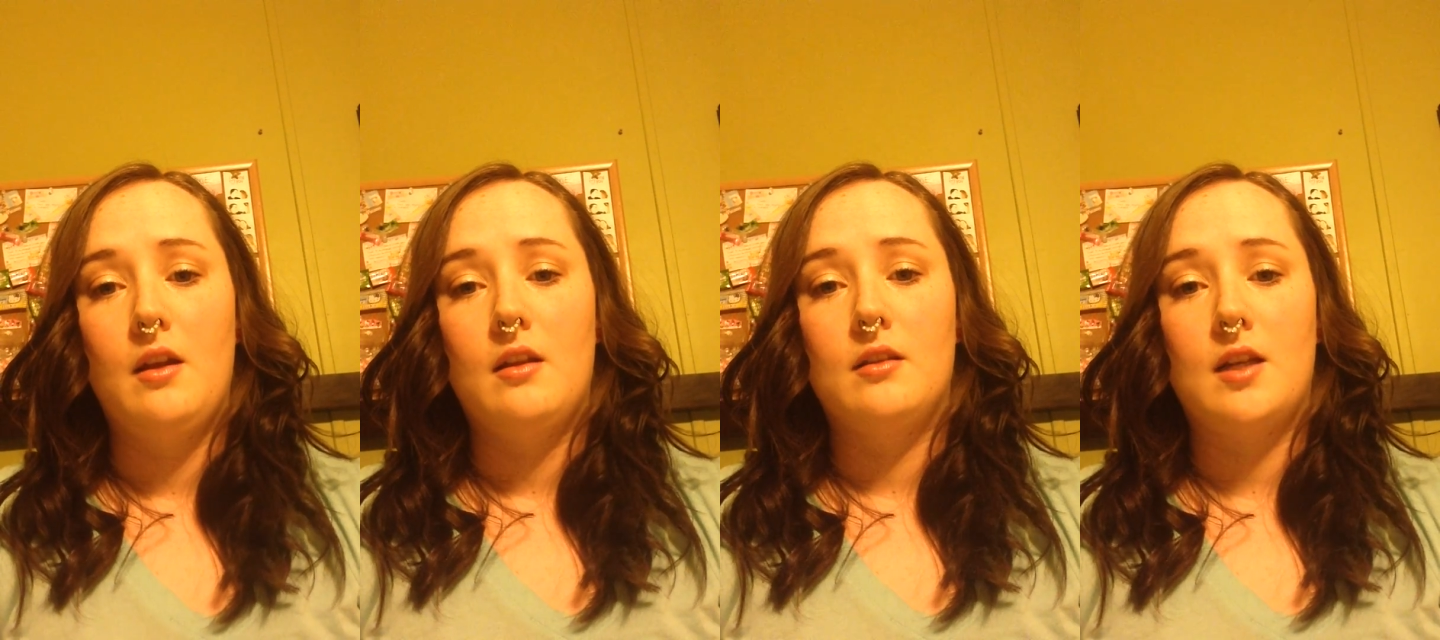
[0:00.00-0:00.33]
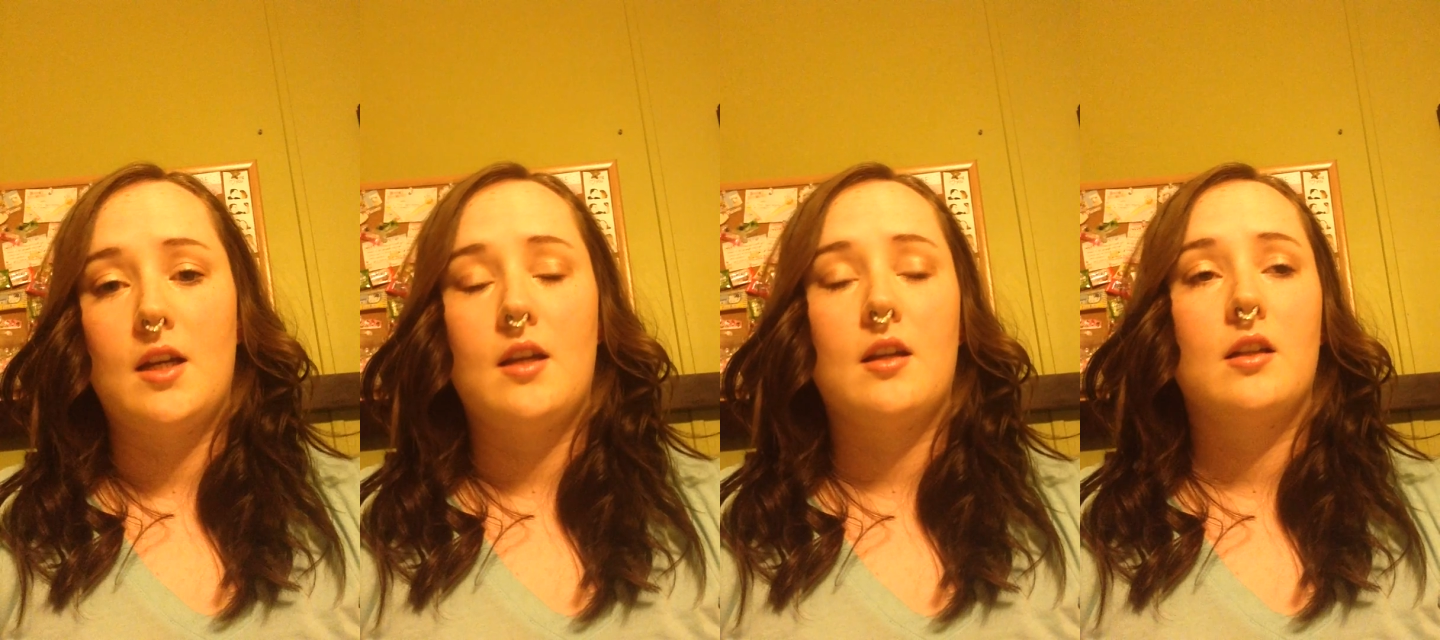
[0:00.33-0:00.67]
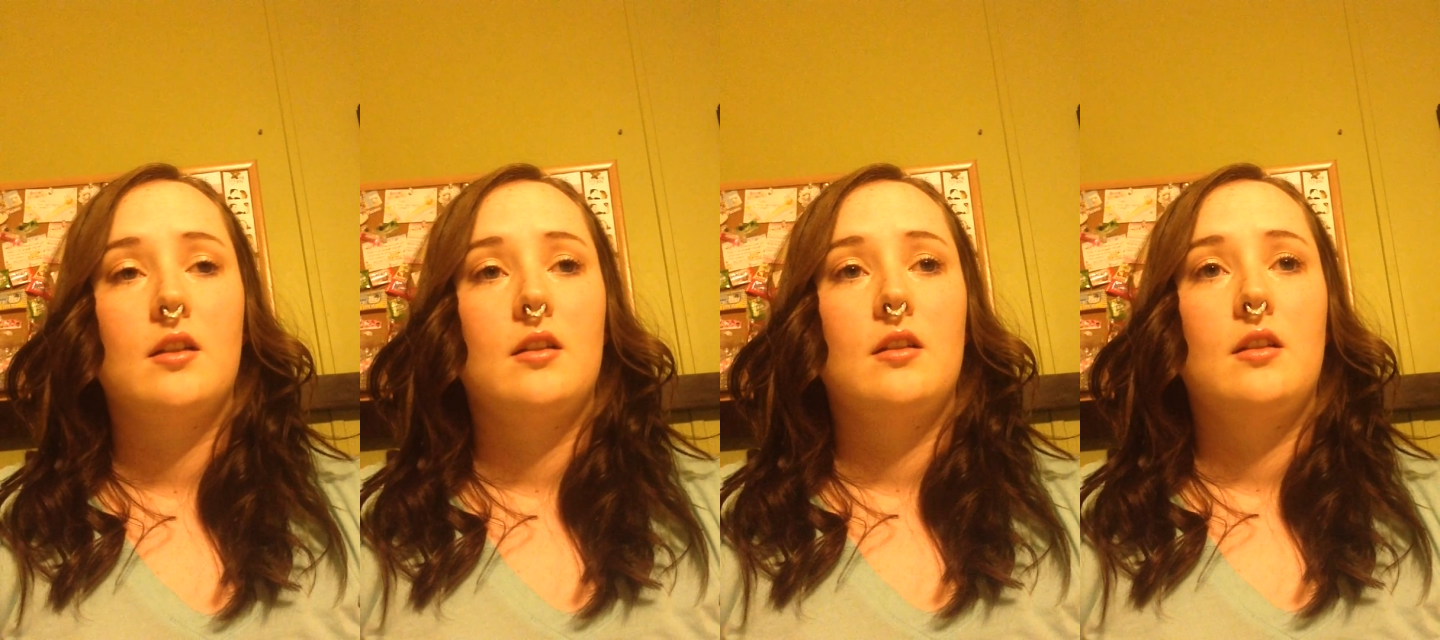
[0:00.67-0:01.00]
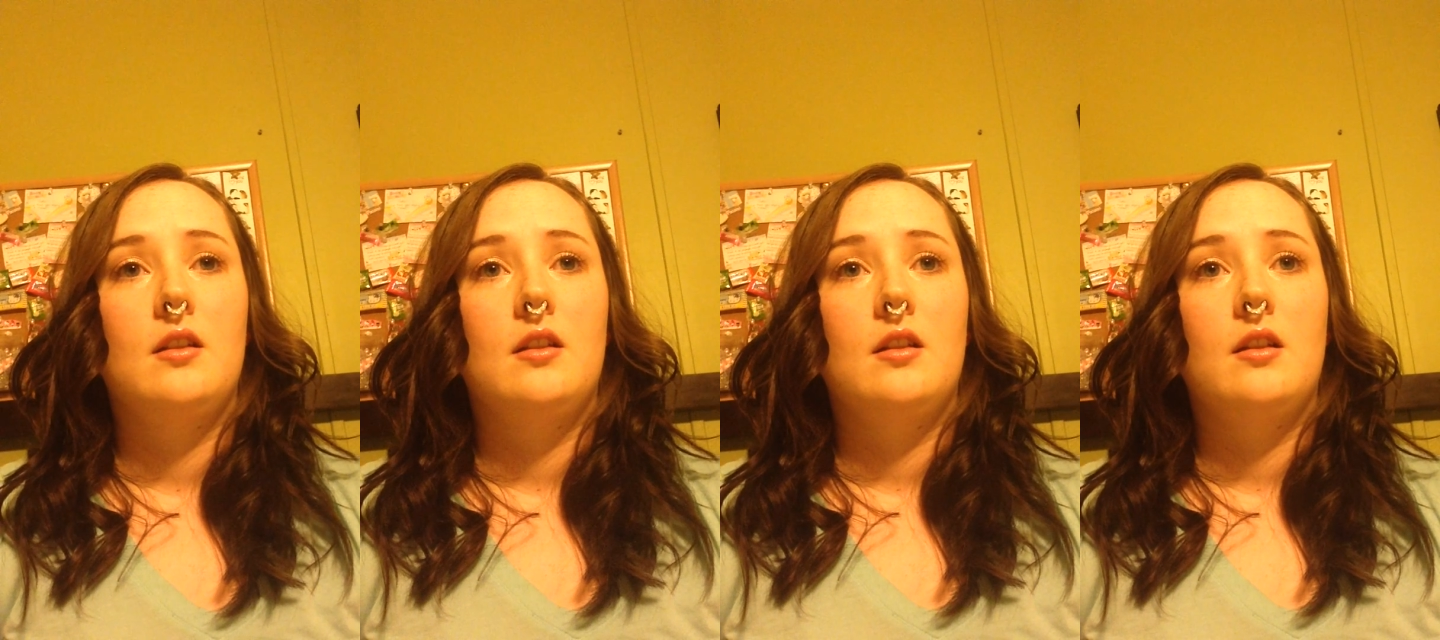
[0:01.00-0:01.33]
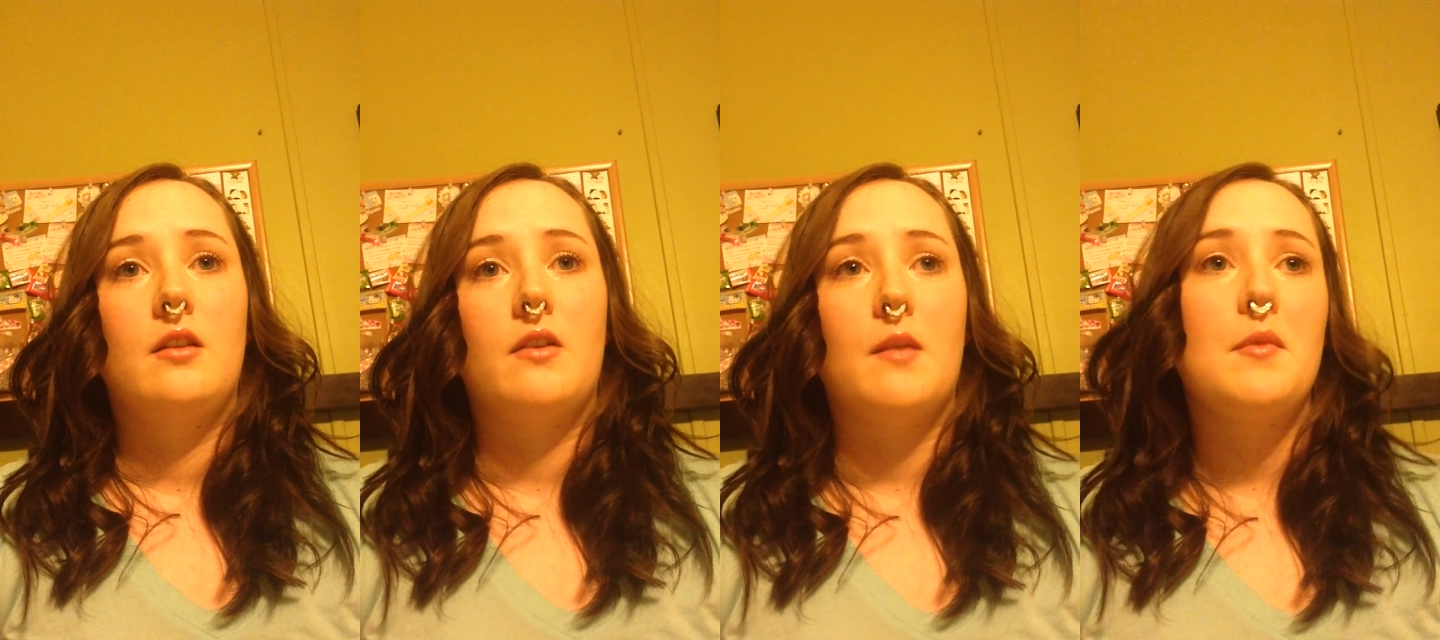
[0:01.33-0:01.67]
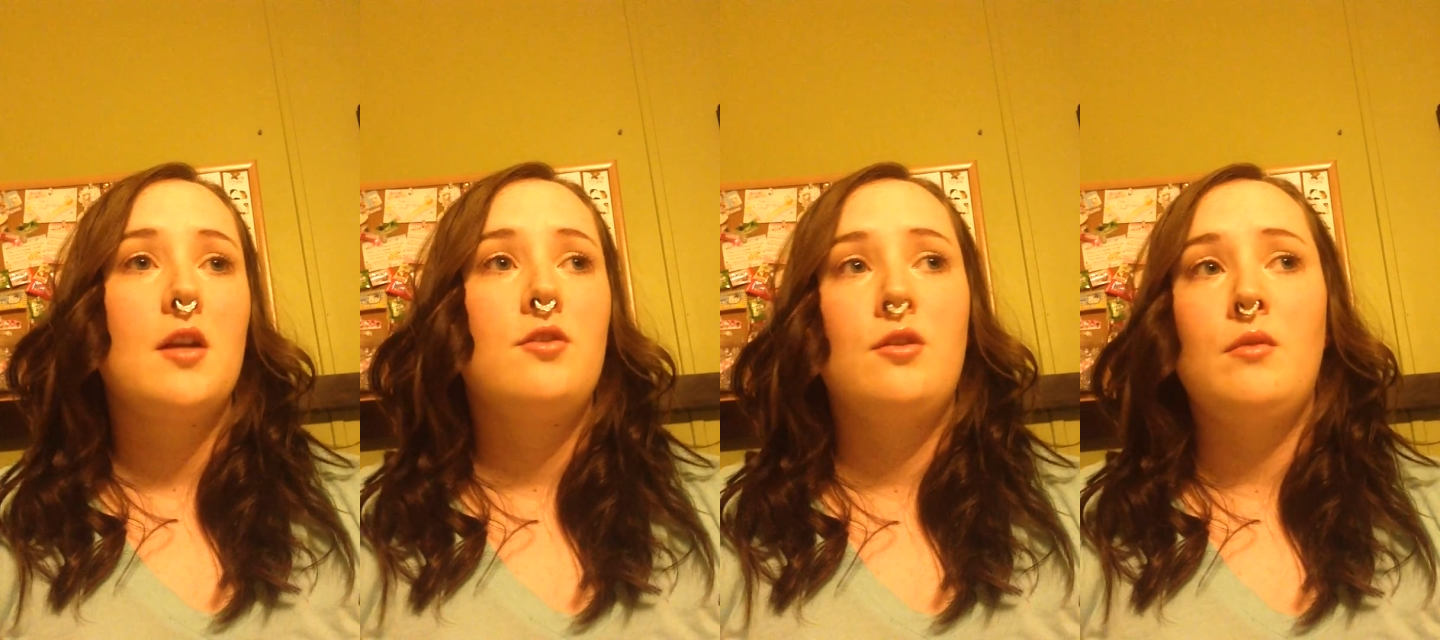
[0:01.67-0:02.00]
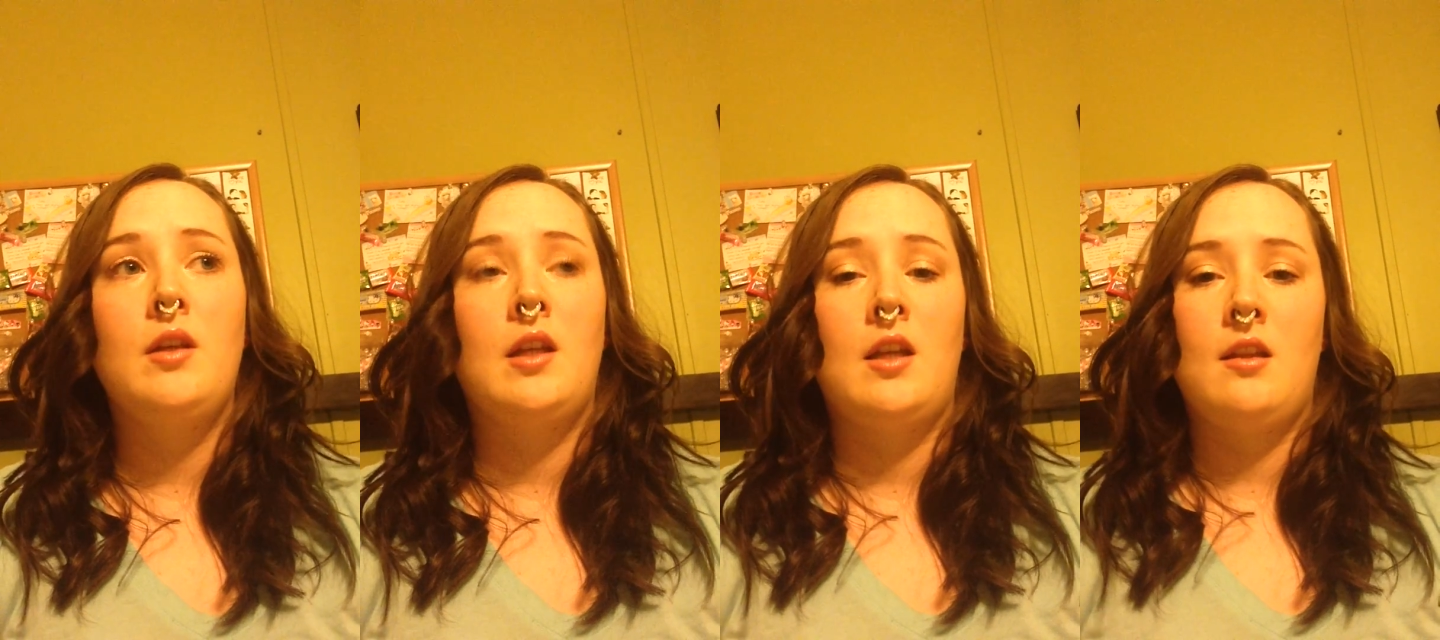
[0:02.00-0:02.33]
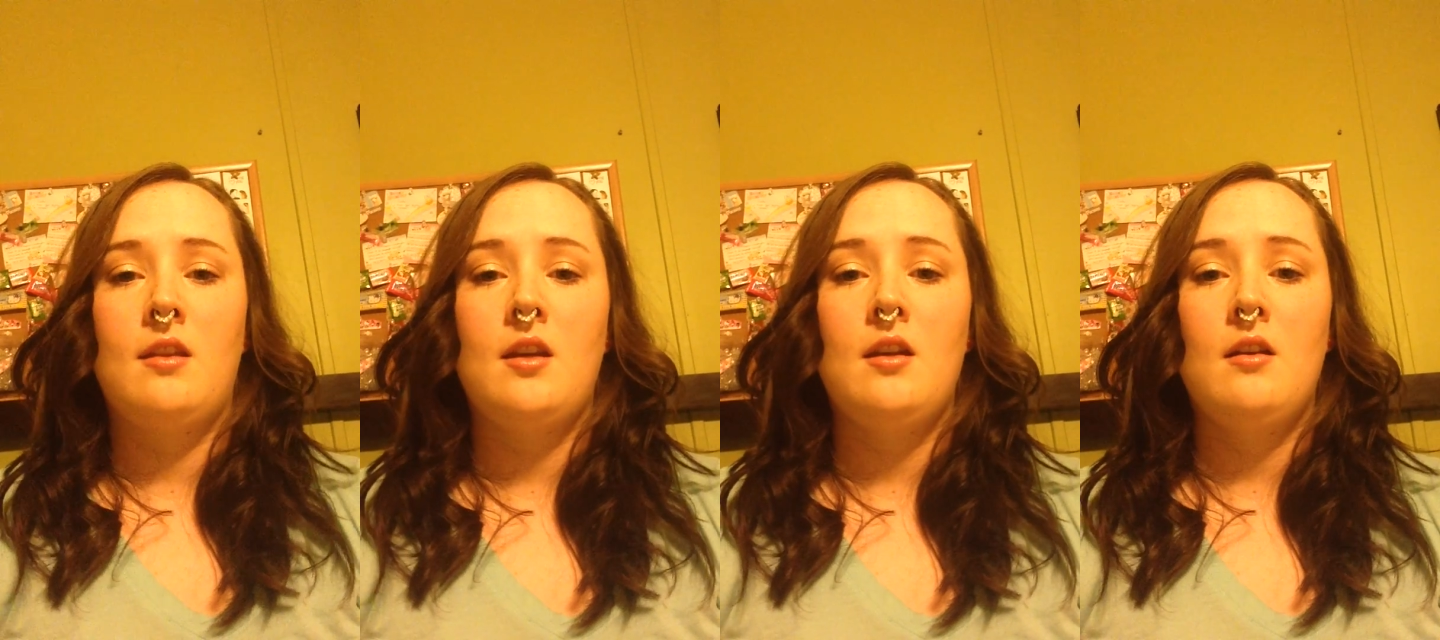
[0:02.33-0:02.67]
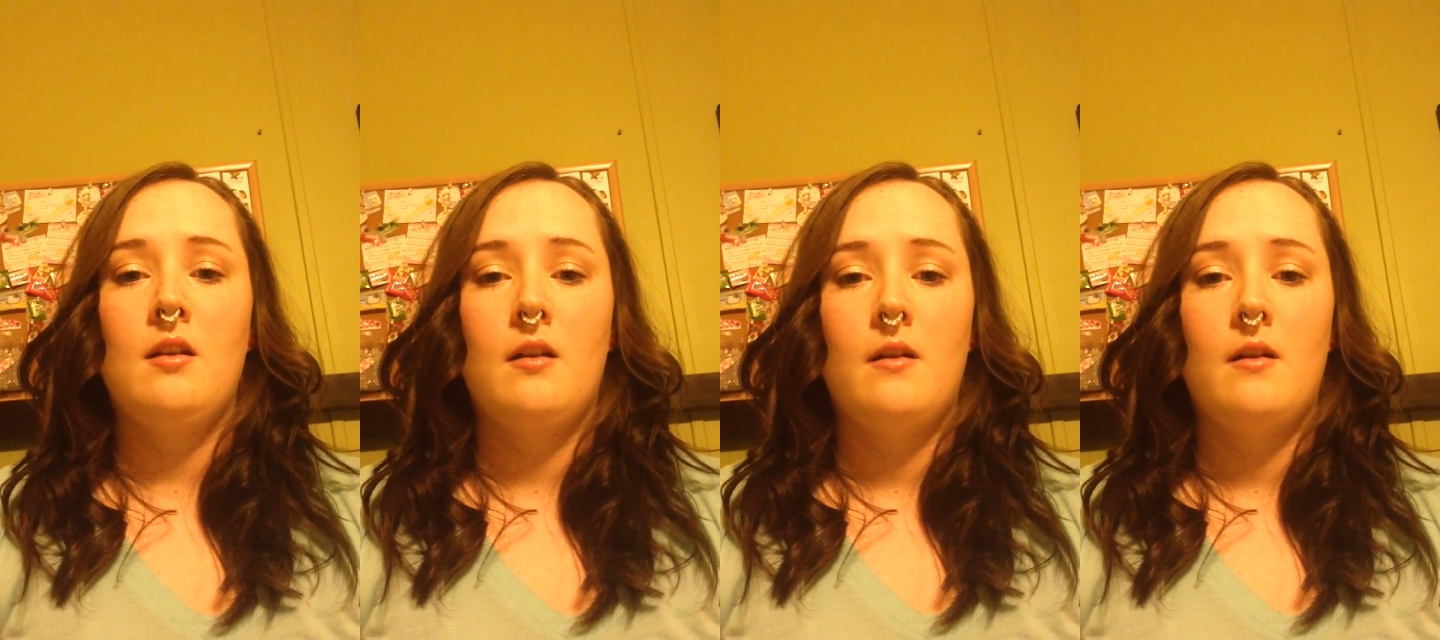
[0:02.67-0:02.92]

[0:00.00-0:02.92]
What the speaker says: Like, if I'm not doing anything,